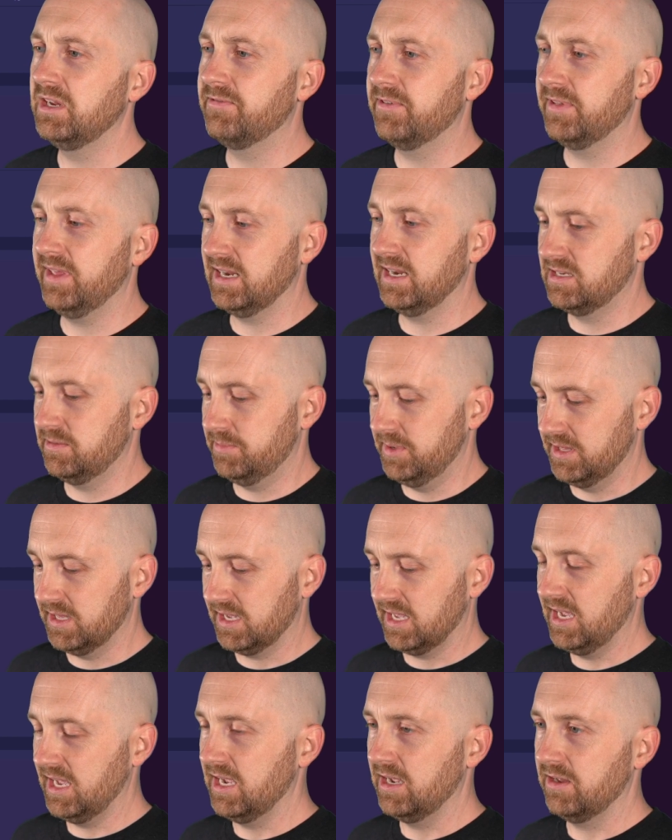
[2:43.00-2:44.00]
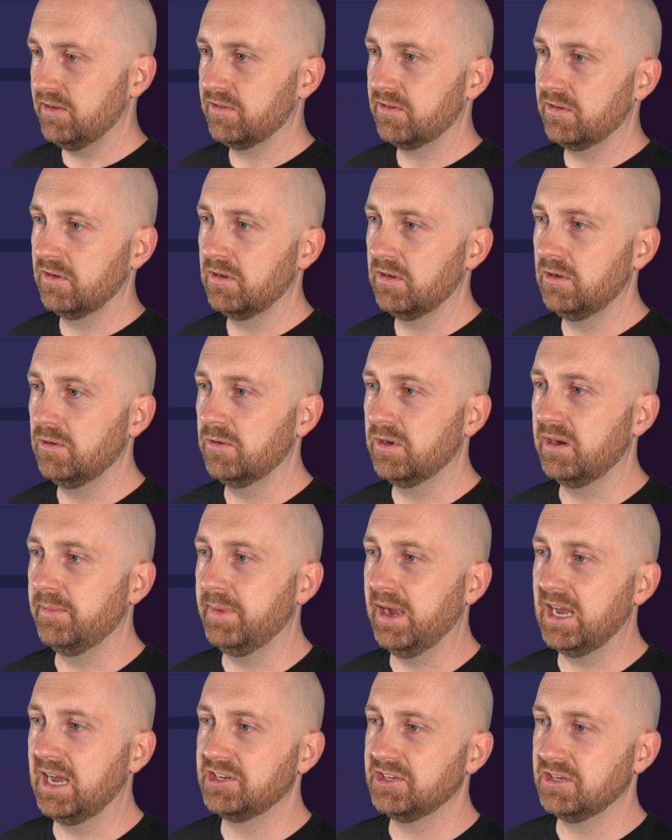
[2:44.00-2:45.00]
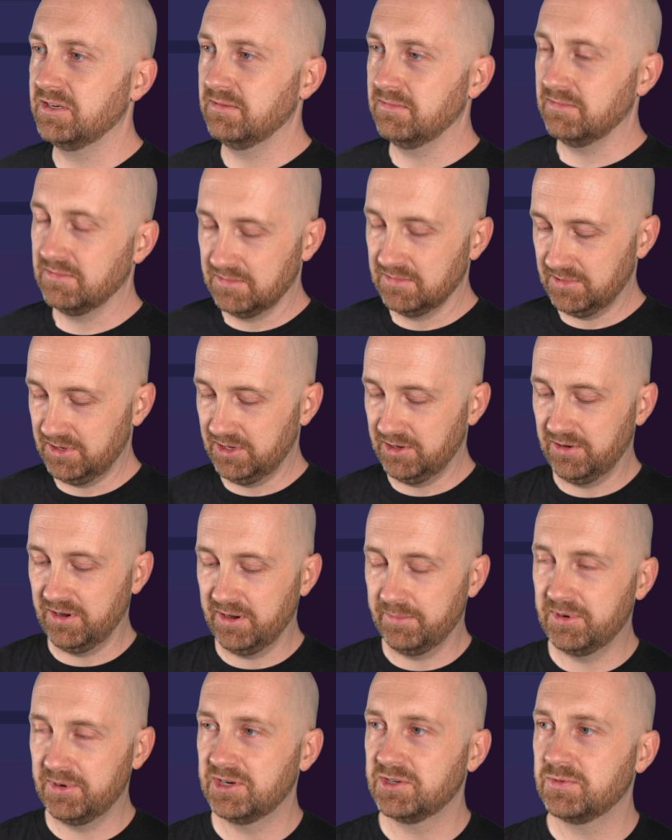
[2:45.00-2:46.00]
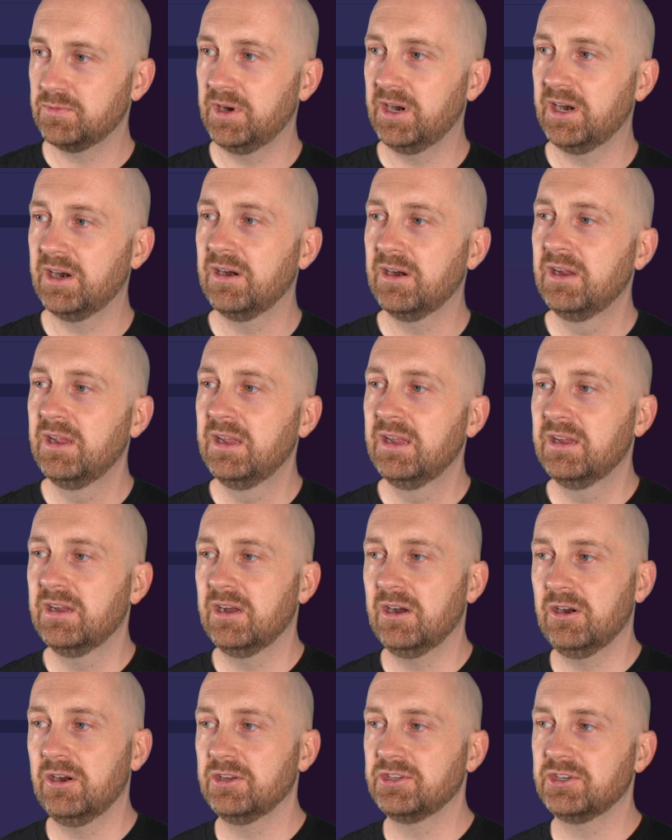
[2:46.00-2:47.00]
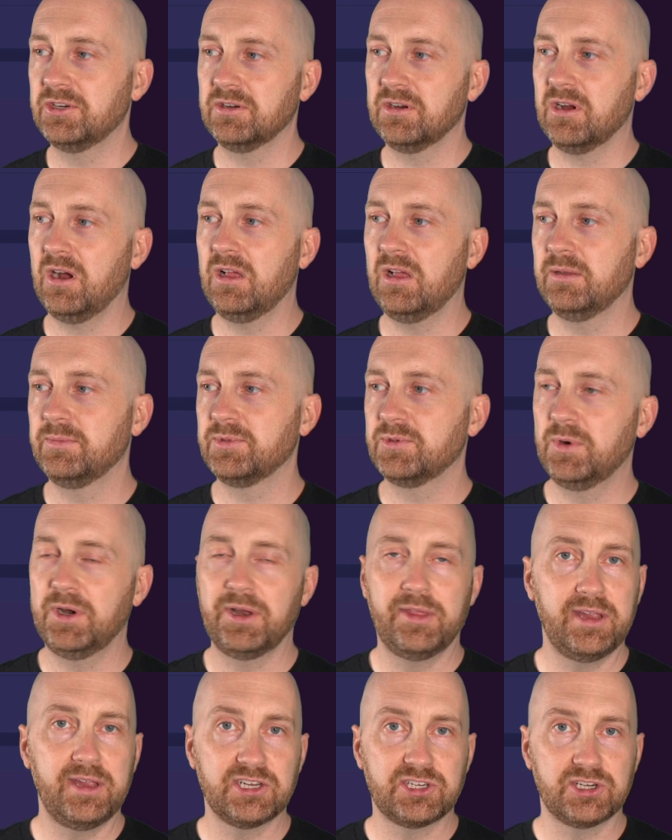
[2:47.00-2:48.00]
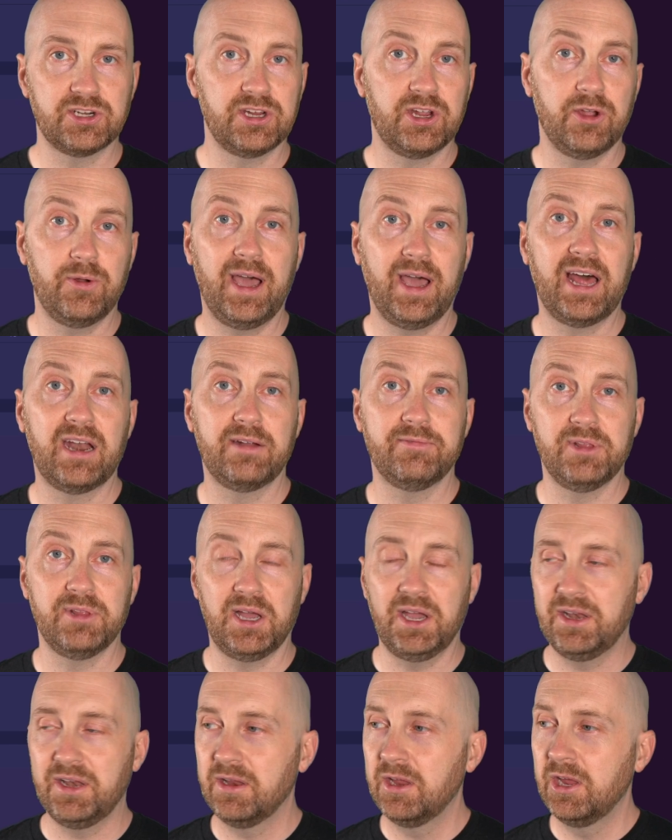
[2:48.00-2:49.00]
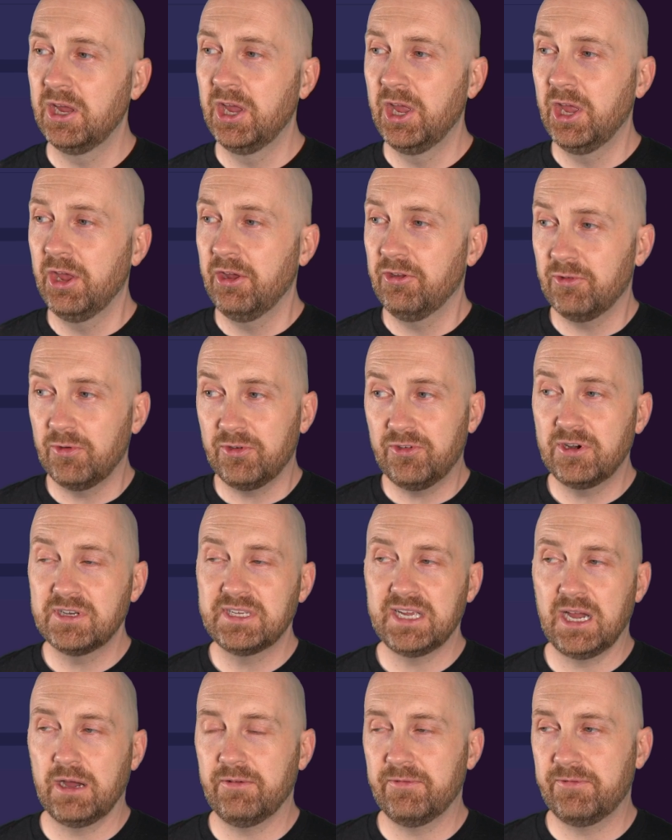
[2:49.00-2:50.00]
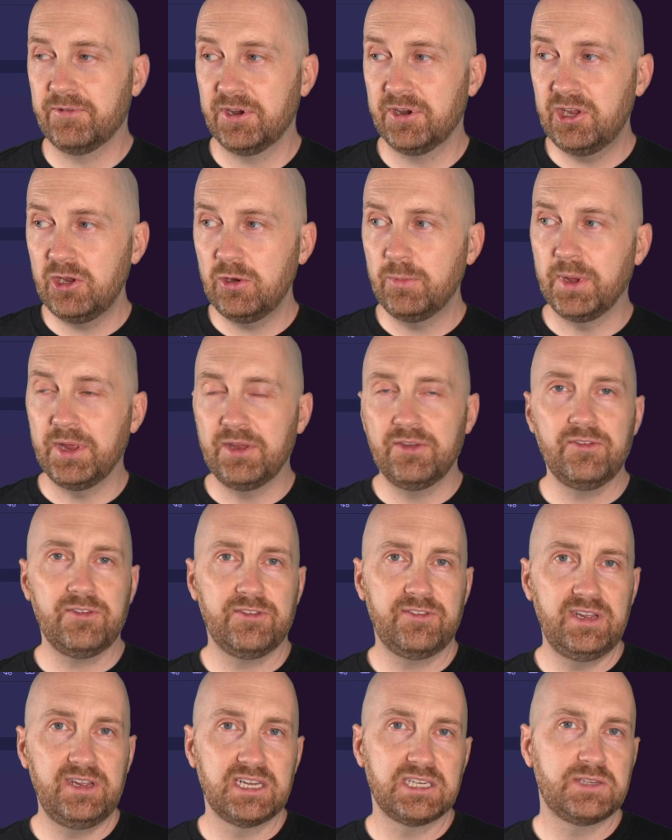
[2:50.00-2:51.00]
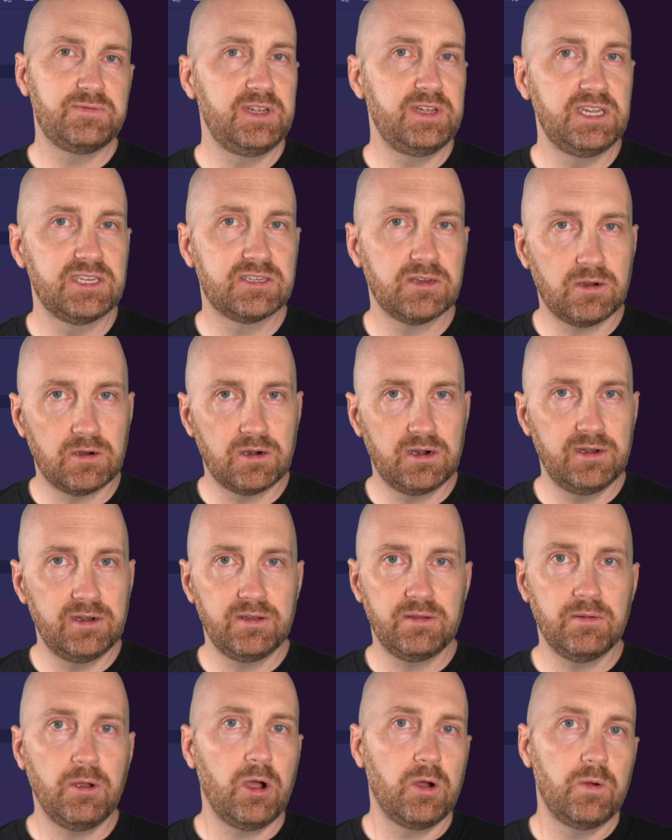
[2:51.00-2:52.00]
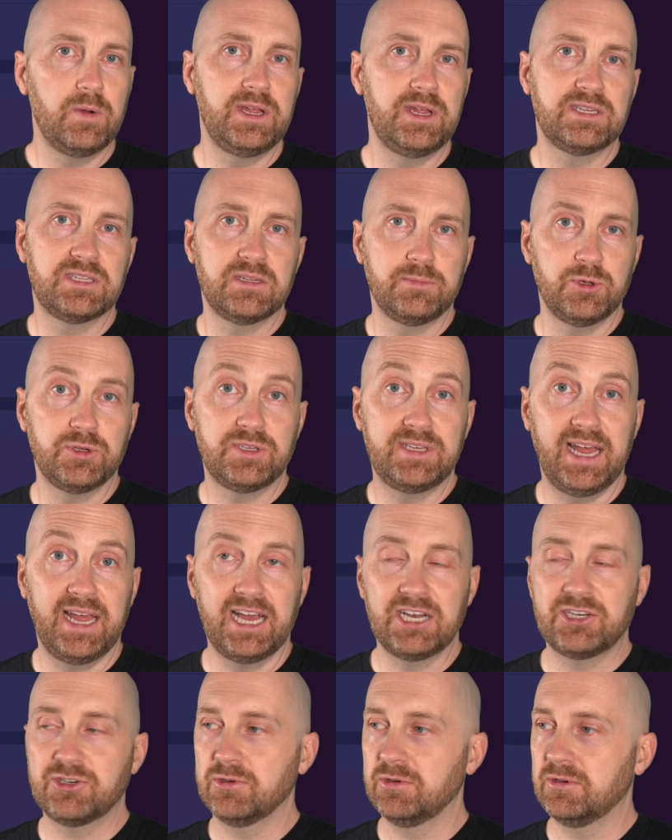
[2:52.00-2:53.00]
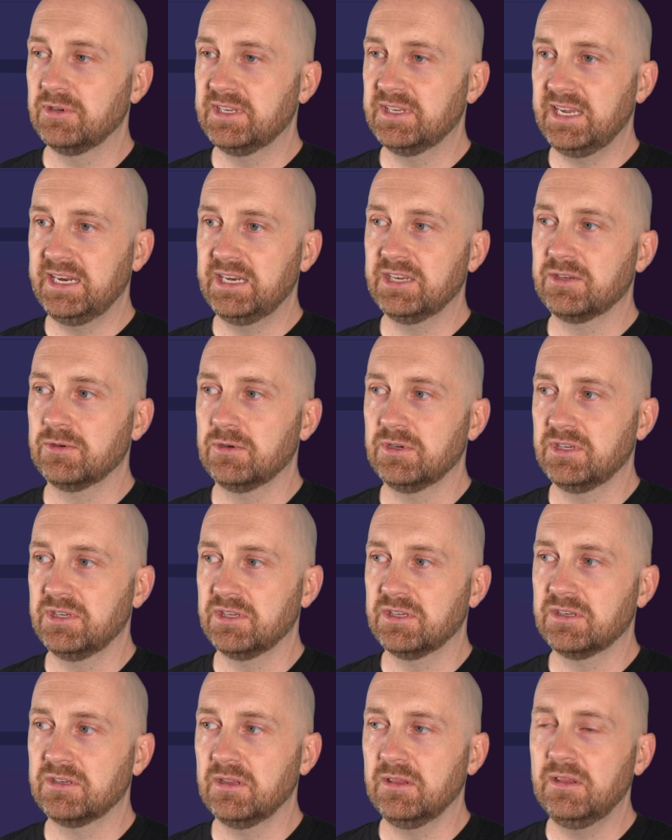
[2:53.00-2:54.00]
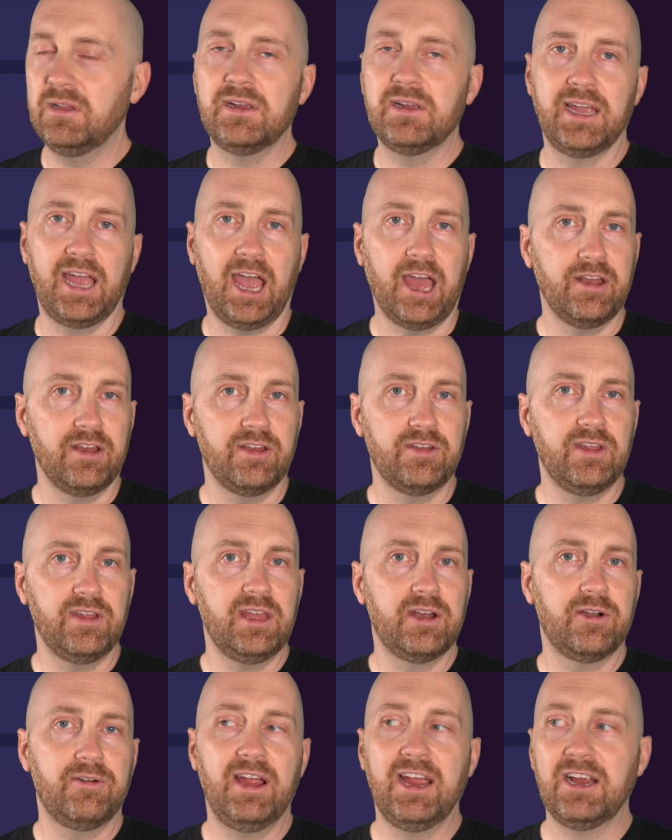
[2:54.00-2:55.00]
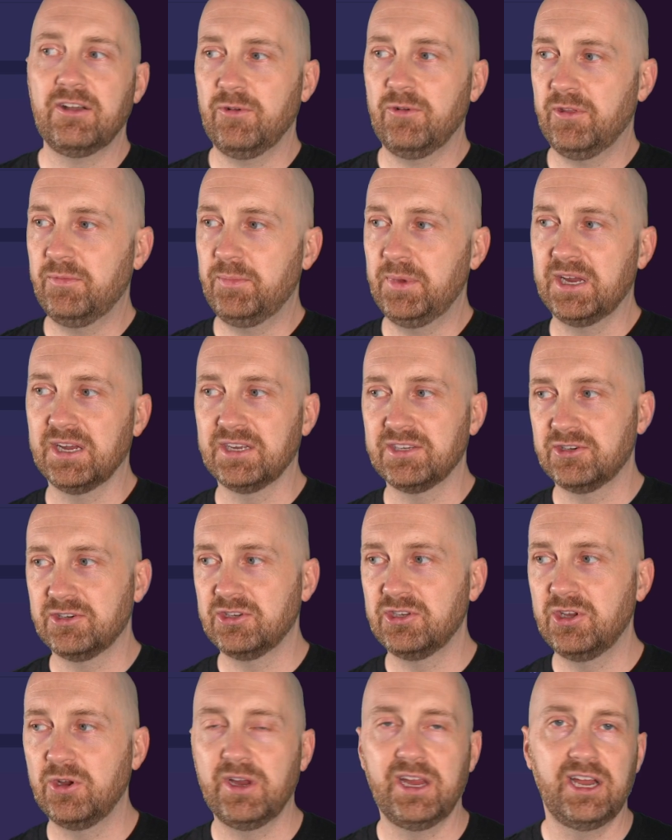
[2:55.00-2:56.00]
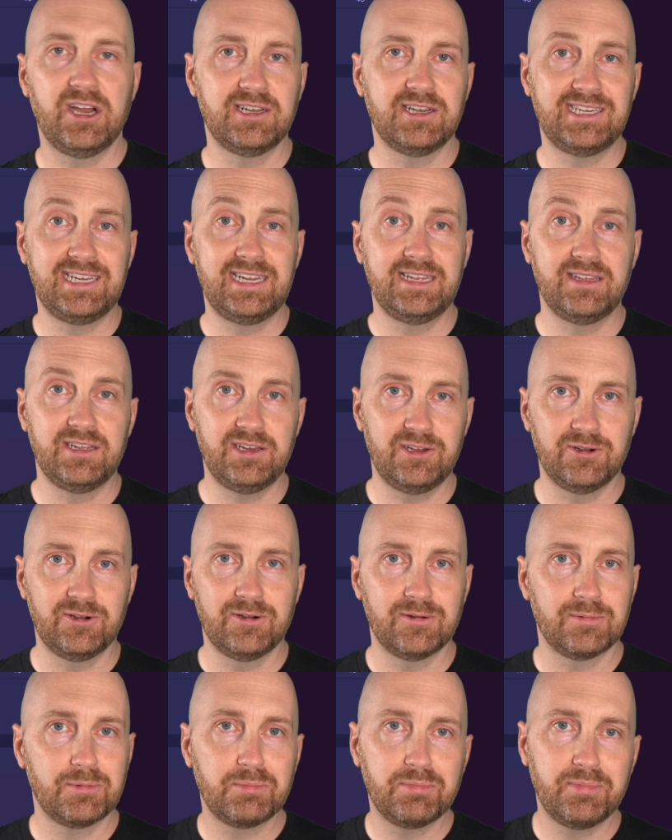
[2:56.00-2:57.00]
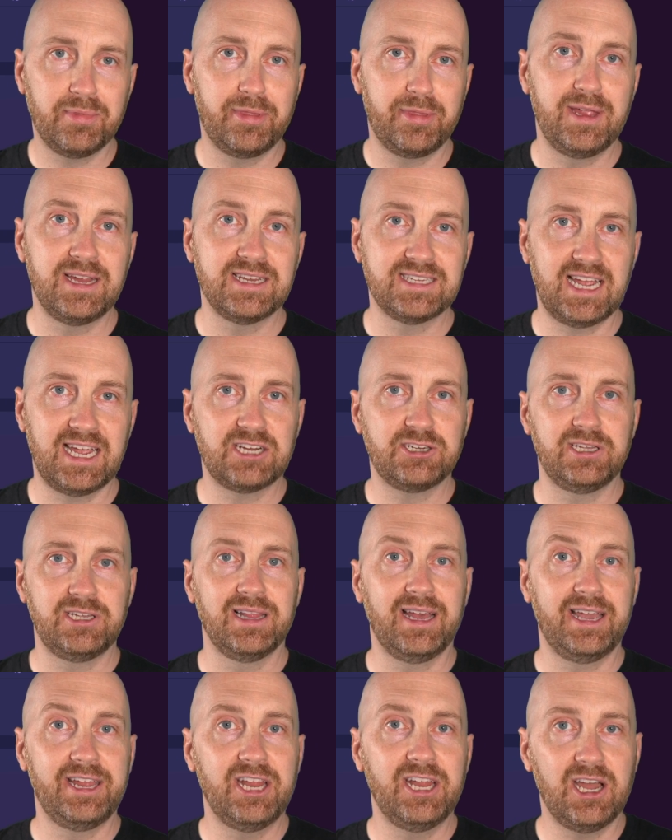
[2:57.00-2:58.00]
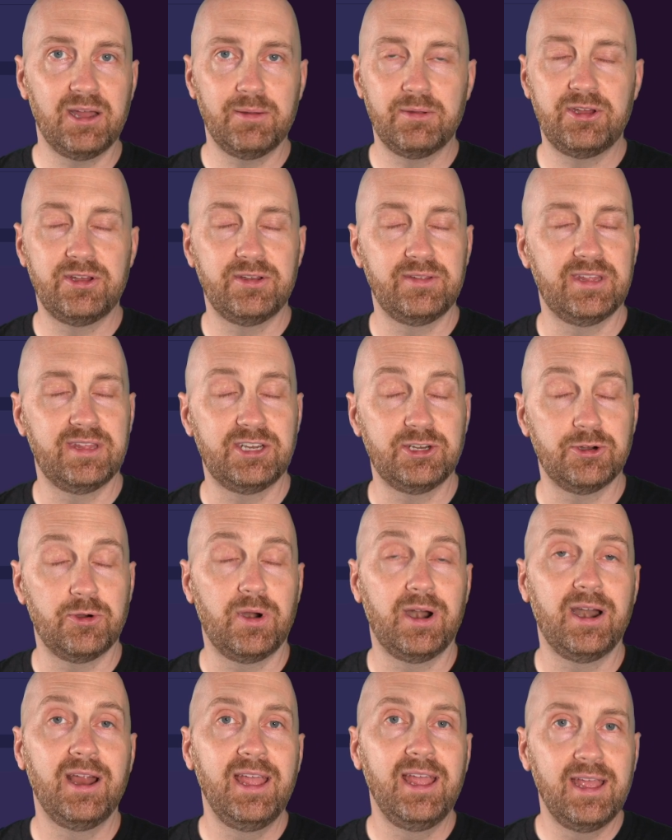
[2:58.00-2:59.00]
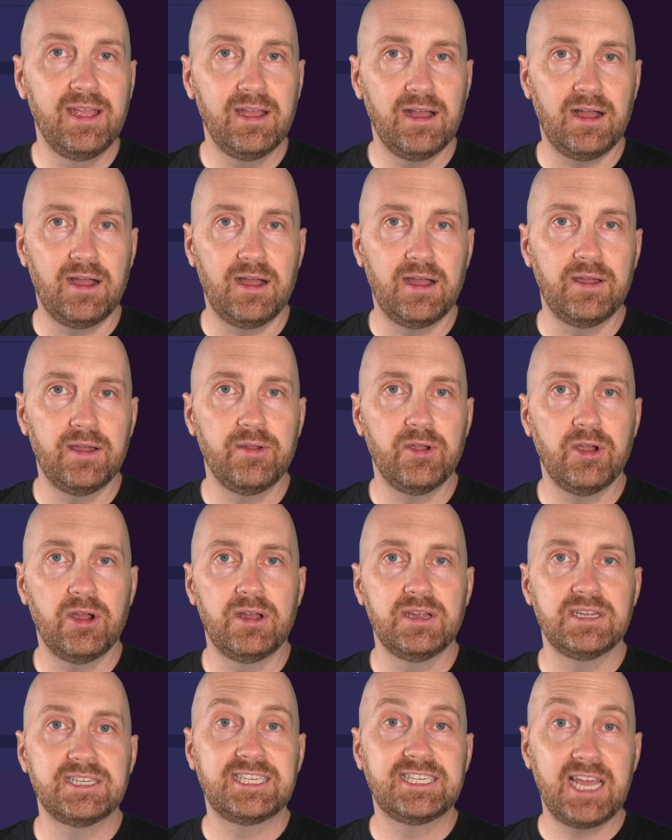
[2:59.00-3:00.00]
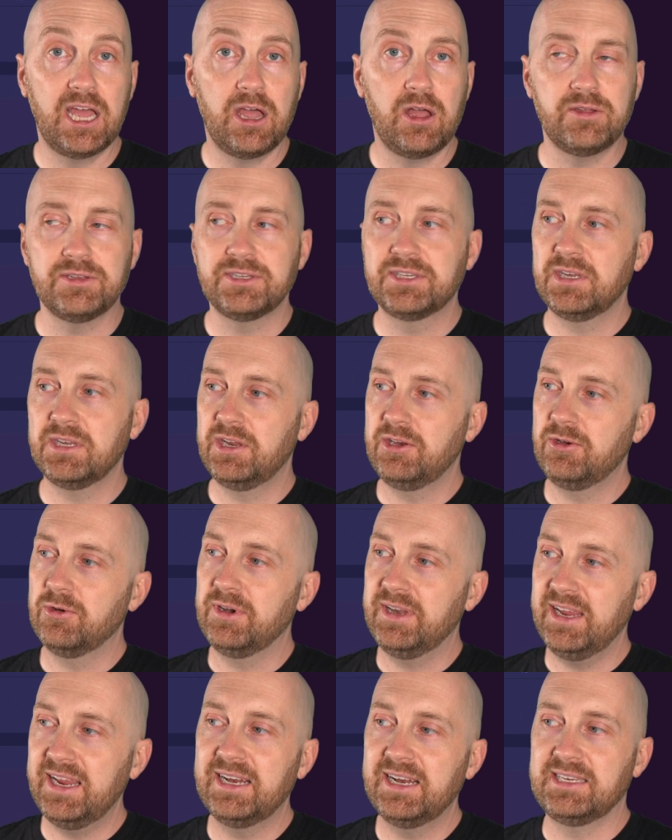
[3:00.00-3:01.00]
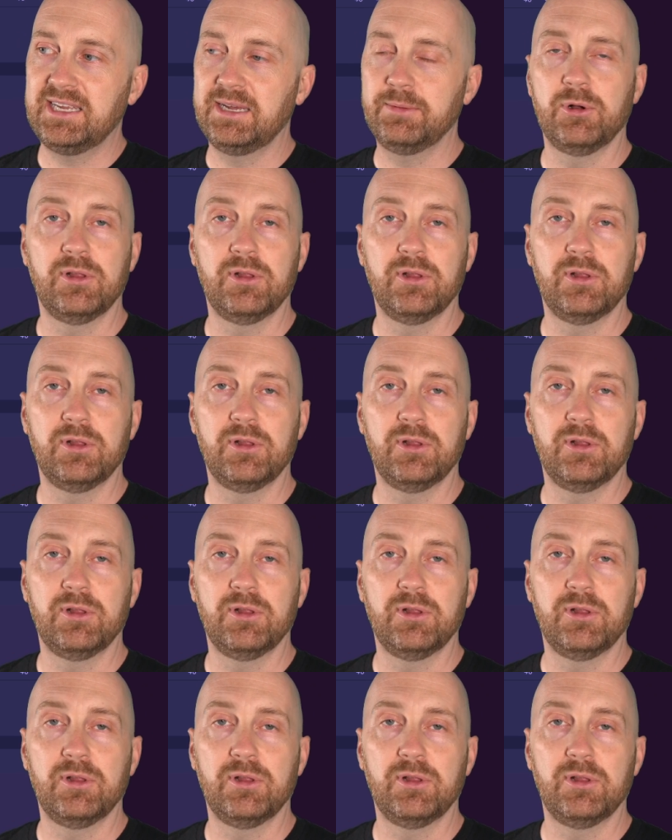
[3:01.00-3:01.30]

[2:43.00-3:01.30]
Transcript: for that to be the case. You could imagine you know, numbers where or certain columns where things are, go out of line. So it turns out for humans, CSVs aren't always the most natural data sources to look at and to interact with because there's no guarantee that your things actually line up, you, that your uh, uh, cells in your data table